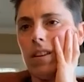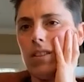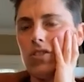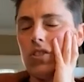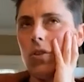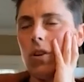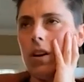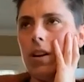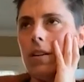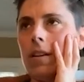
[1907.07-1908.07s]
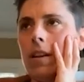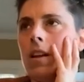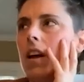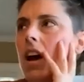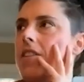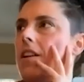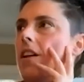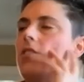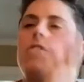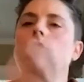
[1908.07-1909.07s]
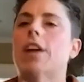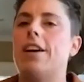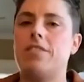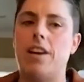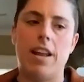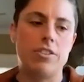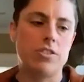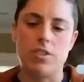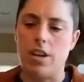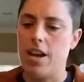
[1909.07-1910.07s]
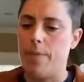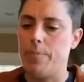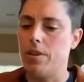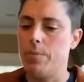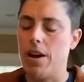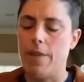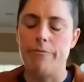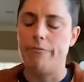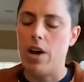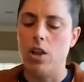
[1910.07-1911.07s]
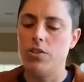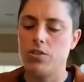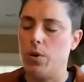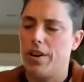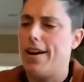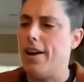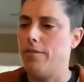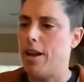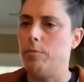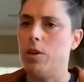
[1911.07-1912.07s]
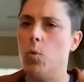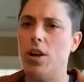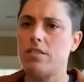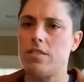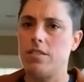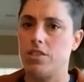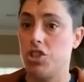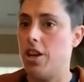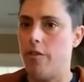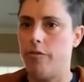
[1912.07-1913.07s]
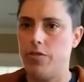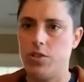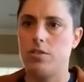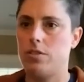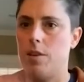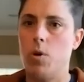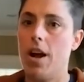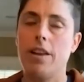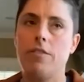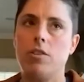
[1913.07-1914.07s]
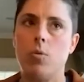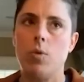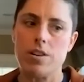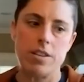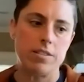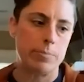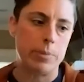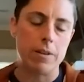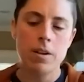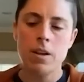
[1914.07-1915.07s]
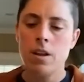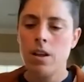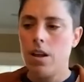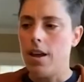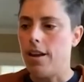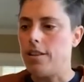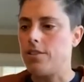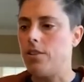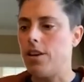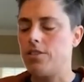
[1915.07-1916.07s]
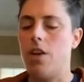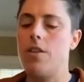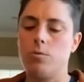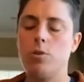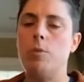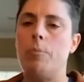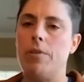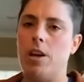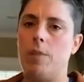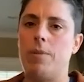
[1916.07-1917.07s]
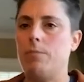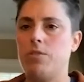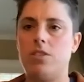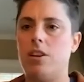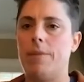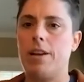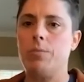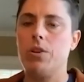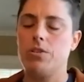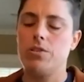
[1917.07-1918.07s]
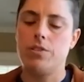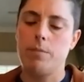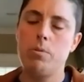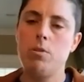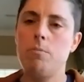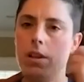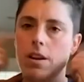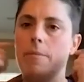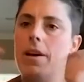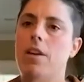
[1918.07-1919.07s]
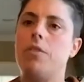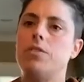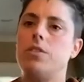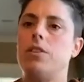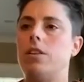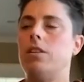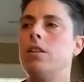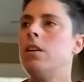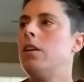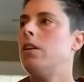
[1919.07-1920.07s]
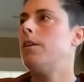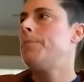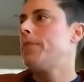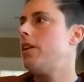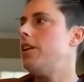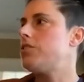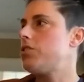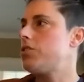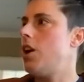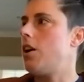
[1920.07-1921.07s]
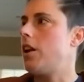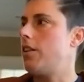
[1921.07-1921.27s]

So I think last night I just like happened to, I follow this one guy randomly once that's a chef somewhere. I don't even know where he is, and so I saw that a room opened up and I'm just sitting on my computer. So I was like, boop, have my headphones in and he's just talking.